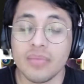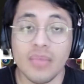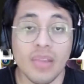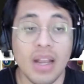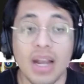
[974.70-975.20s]

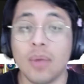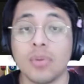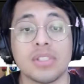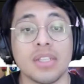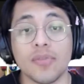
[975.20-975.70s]
I would
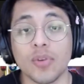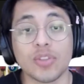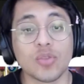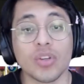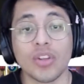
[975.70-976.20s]
say Fiora is
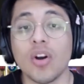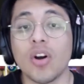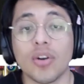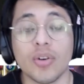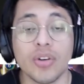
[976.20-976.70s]
one of the
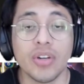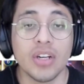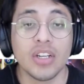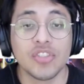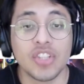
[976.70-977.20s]
harder
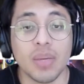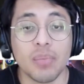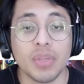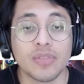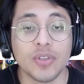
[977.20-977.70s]

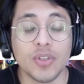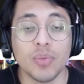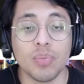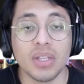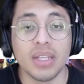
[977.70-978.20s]
champions for you to
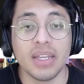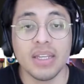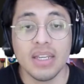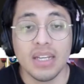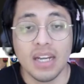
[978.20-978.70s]
play.
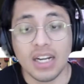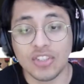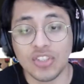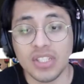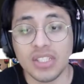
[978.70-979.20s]

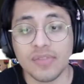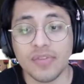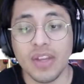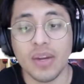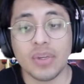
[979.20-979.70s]
She is
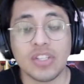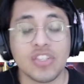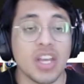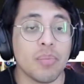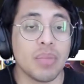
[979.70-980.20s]
very
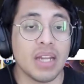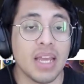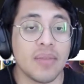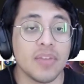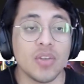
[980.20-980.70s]
champion
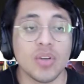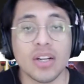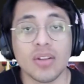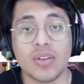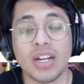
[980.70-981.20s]
heavy. You got to
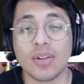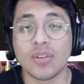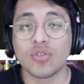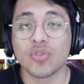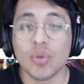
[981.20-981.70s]
learn how to
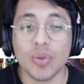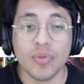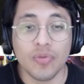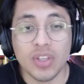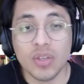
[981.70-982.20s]
control the
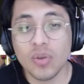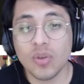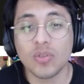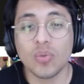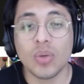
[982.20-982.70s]

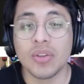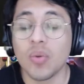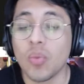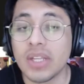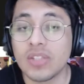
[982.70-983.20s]
field, while know
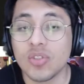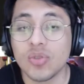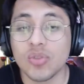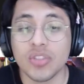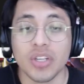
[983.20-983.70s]
when to use
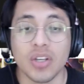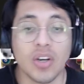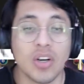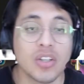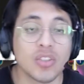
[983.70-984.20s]
certain
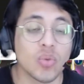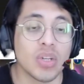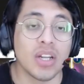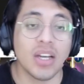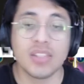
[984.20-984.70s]
cards, when
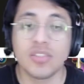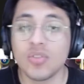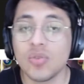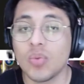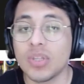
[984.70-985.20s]
not
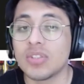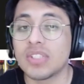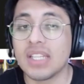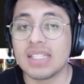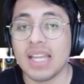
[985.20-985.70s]
to, when to
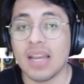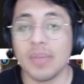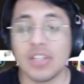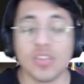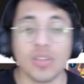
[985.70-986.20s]
take
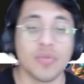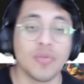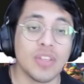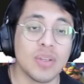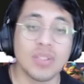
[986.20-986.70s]
damage on the
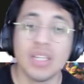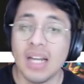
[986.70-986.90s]
field.